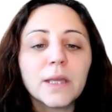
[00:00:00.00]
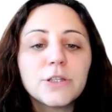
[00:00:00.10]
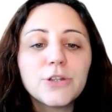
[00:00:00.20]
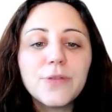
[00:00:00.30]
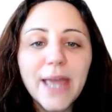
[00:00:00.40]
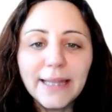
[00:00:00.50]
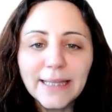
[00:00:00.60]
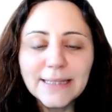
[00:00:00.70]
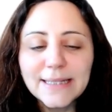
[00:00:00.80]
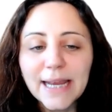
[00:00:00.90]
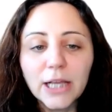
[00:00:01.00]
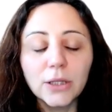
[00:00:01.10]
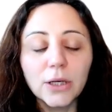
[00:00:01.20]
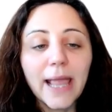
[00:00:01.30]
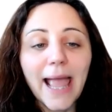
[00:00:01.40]
So then let's take a
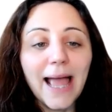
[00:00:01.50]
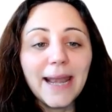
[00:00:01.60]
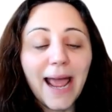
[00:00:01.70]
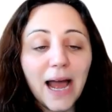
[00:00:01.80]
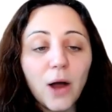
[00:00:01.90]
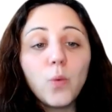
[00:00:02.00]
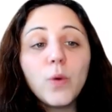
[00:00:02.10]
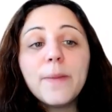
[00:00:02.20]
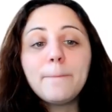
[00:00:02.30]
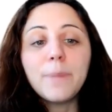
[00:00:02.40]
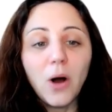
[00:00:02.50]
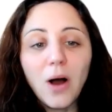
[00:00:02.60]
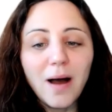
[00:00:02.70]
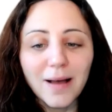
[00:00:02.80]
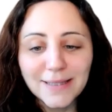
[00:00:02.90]
look at how we
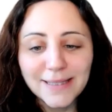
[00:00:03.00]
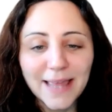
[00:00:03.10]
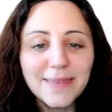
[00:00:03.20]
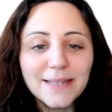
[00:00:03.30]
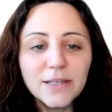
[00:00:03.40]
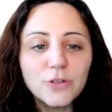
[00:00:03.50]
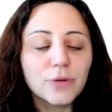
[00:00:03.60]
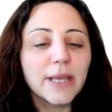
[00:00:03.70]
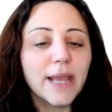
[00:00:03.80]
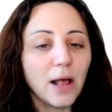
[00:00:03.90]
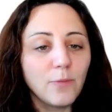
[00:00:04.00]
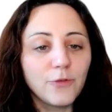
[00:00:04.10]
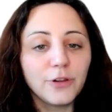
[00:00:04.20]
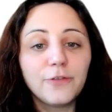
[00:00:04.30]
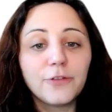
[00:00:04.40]
pause. And this is really
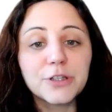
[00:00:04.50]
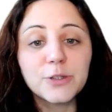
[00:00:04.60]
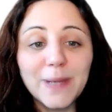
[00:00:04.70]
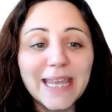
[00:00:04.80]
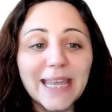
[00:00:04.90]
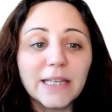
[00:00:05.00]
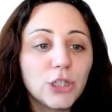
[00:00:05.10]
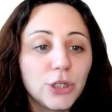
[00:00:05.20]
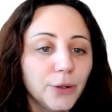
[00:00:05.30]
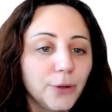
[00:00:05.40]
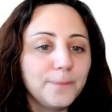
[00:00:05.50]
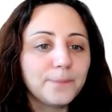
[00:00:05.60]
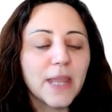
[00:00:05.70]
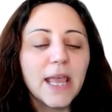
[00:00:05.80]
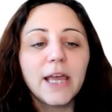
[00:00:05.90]
helpful for speaking too.
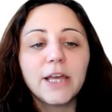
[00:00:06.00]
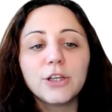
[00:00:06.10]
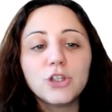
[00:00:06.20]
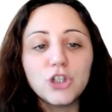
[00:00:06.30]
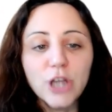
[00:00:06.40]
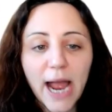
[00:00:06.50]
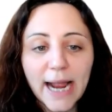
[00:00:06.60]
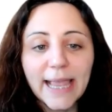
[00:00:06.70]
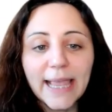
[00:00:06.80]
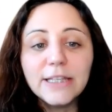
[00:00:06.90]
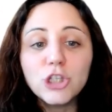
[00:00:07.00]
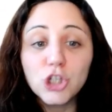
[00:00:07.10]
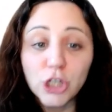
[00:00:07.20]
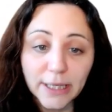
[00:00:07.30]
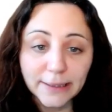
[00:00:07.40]
Jack and
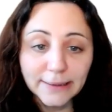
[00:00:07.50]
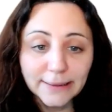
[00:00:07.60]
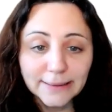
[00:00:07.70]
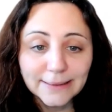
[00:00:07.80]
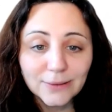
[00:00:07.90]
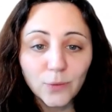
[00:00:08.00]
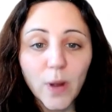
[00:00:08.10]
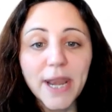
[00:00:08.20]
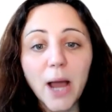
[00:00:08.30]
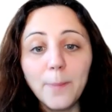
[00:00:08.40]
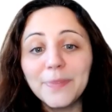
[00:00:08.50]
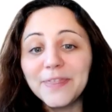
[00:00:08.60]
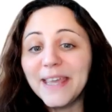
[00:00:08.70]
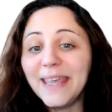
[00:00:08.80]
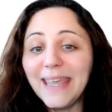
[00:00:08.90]
Jill went up
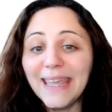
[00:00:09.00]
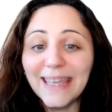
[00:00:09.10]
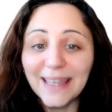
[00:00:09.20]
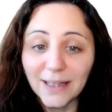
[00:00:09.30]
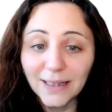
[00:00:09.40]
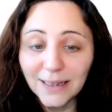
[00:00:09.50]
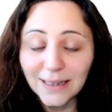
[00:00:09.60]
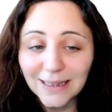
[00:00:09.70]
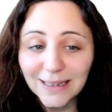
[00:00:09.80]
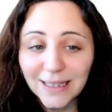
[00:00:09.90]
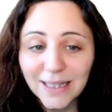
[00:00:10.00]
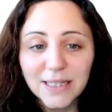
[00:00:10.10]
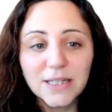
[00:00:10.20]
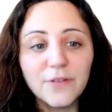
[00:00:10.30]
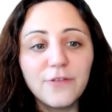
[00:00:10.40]
the hill
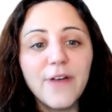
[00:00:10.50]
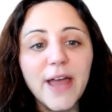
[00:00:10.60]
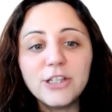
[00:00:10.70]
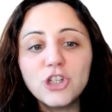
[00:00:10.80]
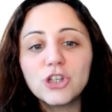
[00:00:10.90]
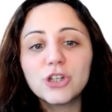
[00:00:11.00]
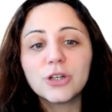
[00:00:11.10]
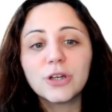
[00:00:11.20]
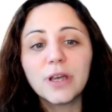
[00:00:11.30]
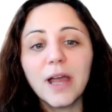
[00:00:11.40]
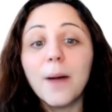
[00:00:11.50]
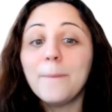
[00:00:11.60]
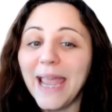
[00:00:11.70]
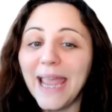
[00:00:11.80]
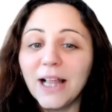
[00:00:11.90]
to fetch a
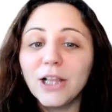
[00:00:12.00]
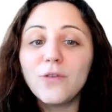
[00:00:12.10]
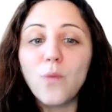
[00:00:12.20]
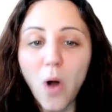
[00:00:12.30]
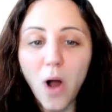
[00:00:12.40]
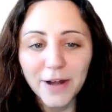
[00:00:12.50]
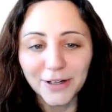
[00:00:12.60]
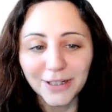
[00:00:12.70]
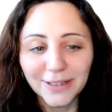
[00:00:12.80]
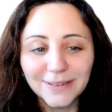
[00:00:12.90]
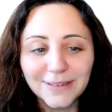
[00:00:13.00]
pail of water.